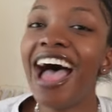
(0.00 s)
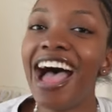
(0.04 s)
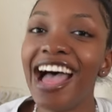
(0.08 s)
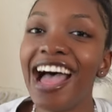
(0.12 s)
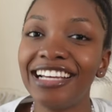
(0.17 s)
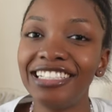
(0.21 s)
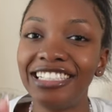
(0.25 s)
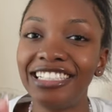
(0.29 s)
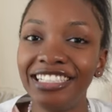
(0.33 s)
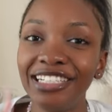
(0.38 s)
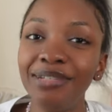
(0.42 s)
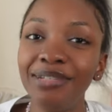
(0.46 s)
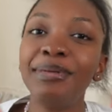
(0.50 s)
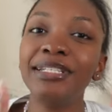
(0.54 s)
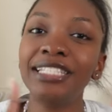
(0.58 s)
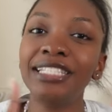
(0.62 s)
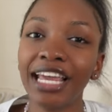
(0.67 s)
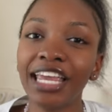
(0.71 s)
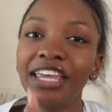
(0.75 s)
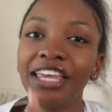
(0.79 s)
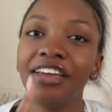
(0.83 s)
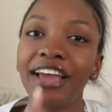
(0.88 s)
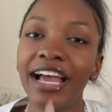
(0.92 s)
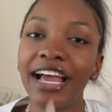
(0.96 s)
i should be
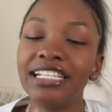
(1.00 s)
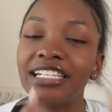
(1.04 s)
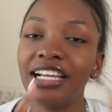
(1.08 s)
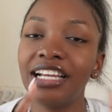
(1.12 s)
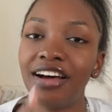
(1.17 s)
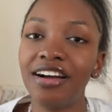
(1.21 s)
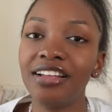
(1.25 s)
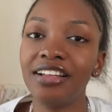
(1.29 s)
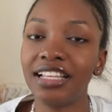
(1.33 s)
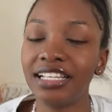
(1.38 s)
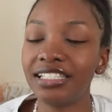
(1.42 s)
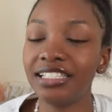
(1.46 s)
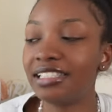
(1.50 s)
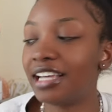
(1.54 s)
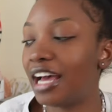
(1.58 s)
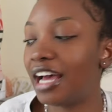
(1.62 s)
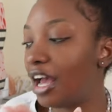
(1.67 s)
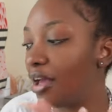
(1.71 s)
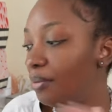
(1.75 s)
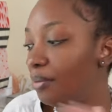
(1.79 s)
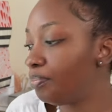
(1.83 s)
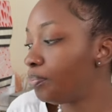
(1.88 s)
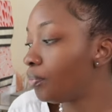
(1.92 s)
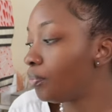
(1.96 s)
taking you guys along this
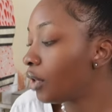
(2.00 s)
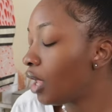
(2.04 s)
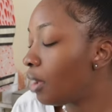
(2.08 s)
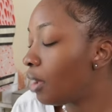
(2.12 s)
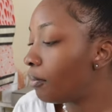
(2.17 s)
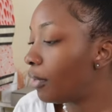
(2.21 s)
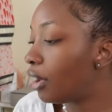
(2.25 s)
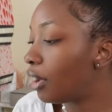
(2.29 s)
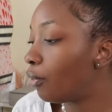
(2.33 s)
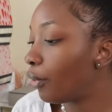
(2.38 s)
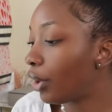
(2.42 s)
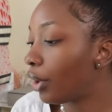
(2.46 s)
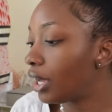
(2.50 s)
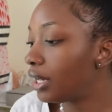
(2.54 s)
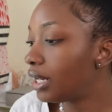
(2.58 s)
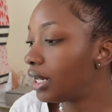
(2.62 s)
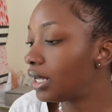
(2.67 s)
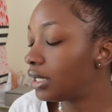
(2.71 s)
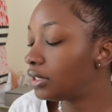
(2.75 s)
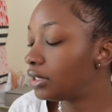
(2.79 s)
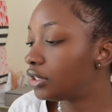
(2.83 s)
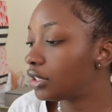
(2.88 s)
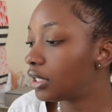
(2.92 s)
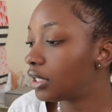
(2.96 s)
time but we're
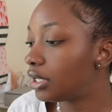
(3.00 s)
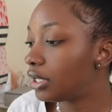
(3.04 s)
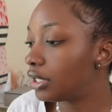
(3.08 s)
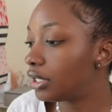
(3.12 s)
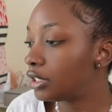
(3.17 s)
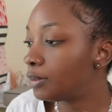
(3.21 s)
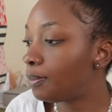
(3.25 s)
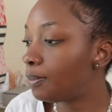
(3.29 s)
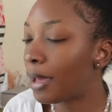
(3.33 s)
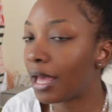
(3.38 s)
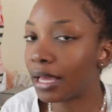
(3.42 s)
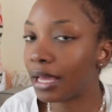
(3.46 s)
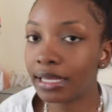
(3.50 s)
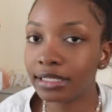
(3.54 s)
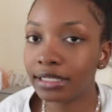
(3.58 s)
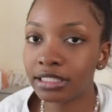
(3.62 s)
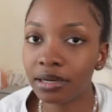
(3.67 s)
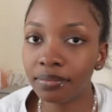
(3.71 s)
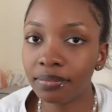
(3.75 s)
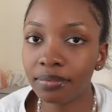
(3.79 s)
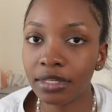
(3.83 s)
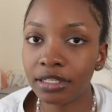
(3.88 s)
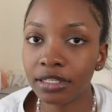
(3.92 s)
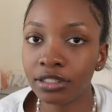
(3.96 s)
gonna just package
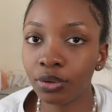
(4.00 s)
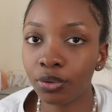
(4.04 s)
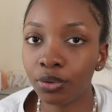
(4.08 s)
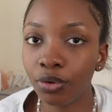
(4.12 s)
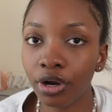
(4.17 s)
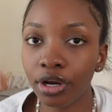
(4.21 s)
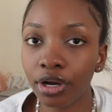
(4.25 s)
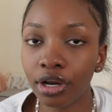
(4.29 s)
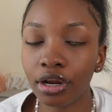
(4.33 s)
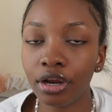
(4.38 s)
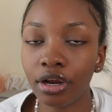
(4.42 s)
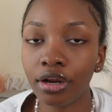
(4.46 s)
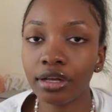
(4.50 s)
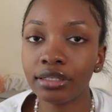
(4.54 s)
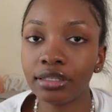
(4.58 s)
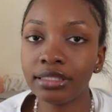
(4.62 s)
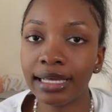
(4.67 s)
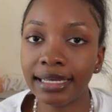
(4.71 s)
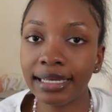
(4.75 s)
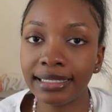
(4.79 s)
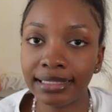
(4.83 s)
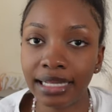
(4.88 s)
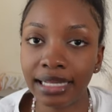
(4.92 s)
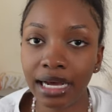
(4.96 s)
up this order
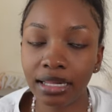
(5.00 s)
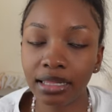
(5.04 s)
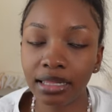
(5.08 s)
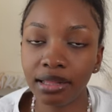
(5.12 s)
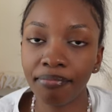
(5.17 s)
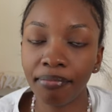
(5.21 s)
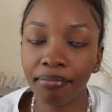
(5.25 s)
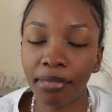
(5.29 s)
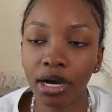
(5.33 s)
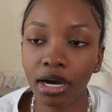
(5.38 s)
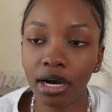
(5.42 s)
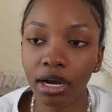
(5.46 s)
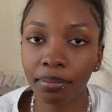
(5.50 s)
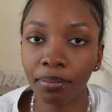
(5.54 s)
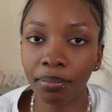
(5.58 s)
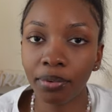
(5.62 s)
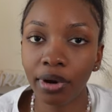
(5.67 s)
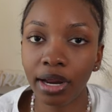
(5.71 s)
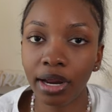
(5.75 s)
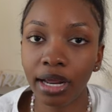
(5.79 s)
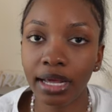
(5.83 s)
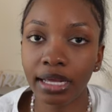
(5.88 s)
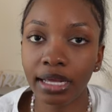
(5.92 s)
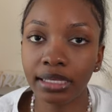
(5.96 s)
test out the mug
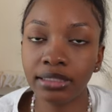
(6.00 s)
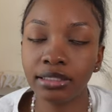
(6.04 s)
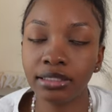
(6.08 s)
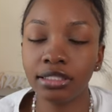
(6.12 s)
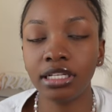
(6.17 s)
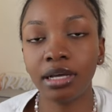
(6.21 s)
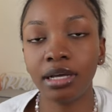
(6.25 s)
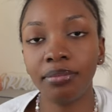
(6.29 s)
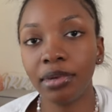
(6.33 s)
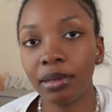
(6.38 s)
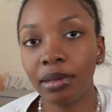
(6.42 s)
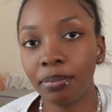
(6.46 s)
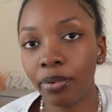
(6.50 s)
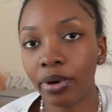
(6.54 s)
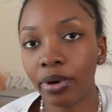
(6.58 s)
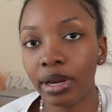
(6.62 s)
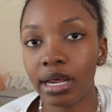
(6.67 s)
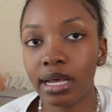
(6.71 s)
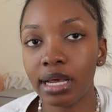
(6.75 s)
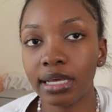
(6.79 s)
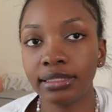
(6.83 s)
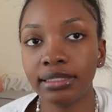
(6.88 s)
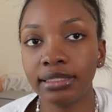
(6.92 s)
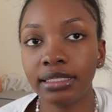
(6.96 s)
press the tumbler
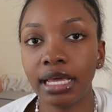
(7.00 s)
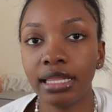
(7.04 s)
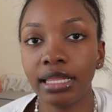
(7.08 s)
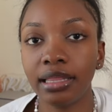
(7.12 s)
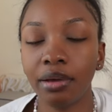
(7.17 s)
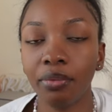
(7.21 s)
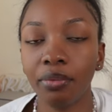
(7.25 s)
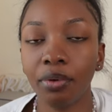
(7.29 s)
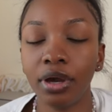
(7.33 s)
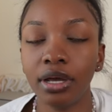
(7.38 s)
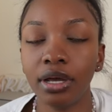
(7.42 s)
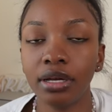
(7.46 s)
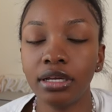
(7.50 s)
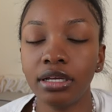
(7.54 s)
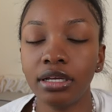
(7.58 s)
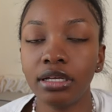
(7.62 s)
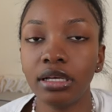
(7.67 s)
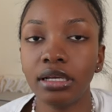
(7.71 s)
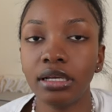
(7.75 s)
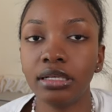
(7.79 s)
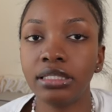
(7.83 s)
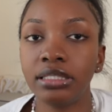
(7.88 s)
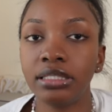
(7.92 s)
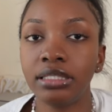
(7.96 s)
press and then we're
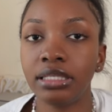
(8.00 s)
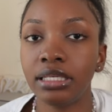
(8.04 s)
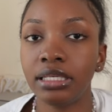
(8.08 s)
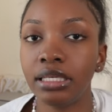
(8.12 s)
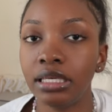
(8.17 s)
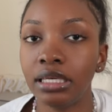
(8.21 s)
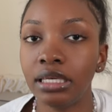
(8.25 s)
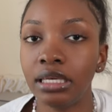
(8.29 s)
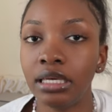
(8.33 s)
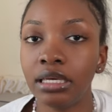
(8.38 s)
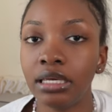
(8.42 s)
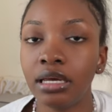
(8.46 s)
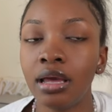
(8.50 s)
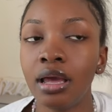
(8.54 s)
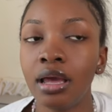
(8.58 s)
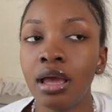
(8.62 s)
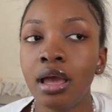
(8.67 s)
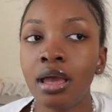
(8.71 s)
gonna see